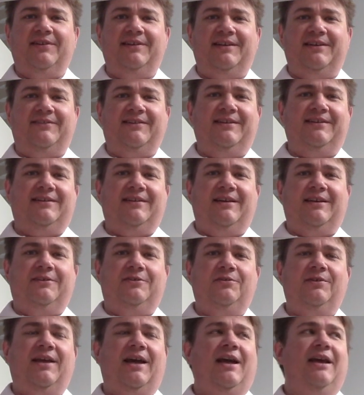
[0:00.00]
It doesn't uh,
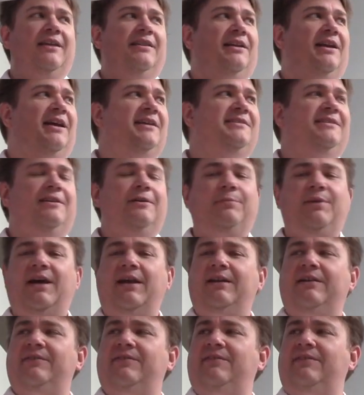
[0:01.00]
do that. And the nice thing
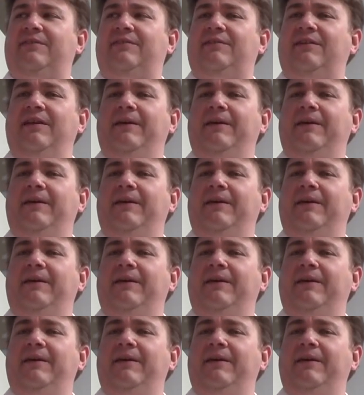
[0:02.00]
about it is that